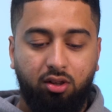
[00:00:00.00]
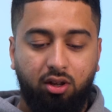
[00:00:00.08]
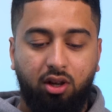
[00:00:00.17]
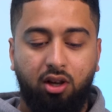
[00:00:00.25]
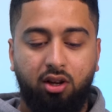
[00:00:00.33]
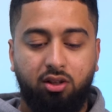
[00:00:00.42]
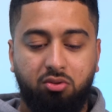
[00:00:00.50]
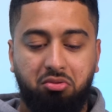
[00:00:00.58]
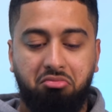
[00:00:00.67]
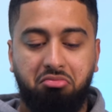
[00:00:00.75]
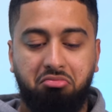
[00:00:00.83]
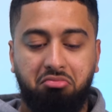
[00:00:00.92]
Yeah, that's
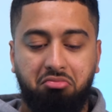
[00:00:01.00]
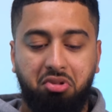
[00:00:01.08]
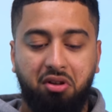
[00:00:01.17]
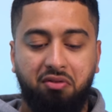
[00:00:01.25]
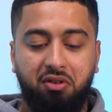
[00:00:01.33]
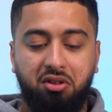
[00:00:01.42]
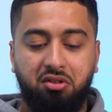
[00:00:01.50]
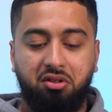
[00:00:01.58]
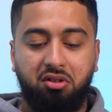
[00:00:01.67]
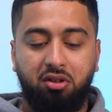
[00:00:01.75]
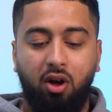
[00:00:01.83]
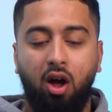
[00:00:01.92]
cool. Perfect.
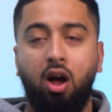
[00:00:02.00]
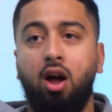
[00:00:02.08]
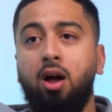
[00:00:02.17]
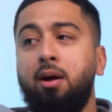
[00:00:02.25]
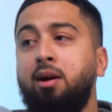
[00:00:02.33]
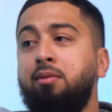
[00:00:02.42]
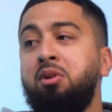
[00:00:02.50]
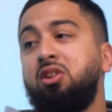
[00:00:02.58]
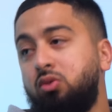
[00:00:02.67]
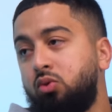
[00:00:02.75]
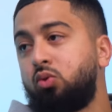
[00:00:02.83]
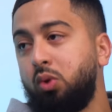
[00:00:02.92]
Uh,
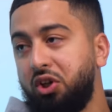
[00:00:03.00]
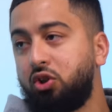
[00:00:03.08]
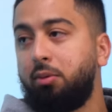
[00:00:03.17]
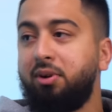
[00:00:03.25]
me sweatshop.